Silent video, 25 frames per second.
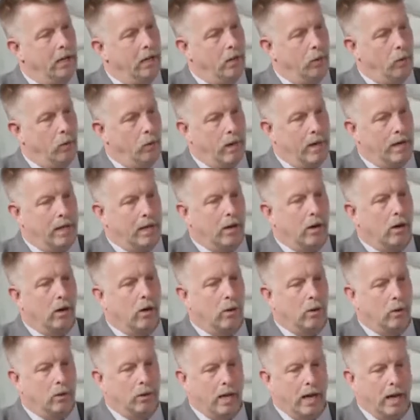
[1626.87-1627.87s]
We
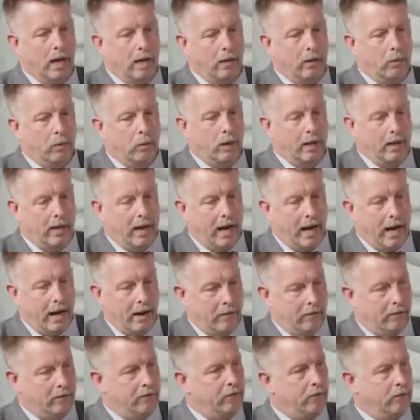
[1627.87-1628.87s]
know that
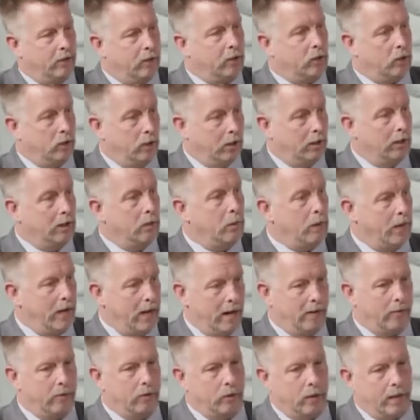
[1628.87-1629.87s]
currently we
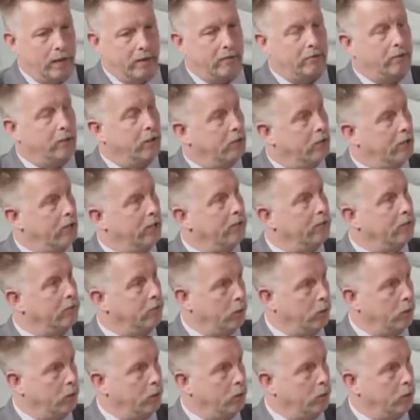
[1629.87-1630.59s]
have grant funding